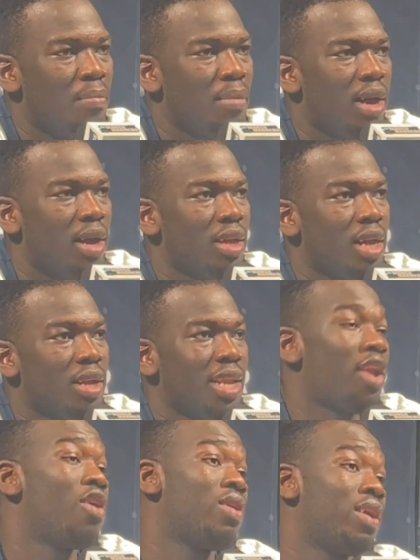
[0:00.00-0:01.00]
But that
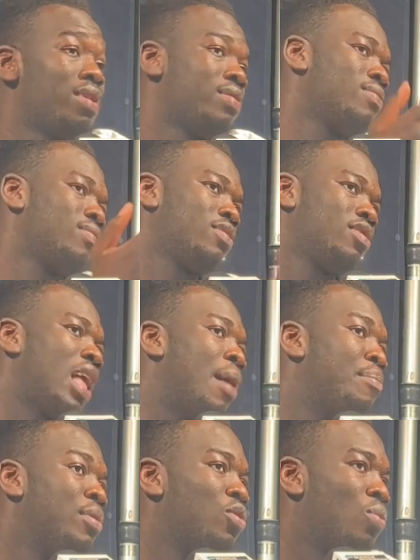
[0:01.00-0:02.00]
don't
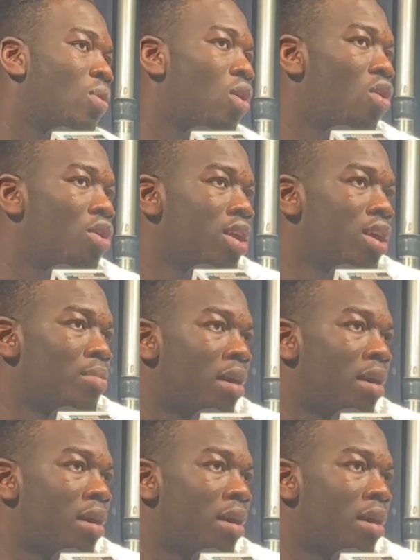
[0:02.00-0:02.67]
stopped me to work on it.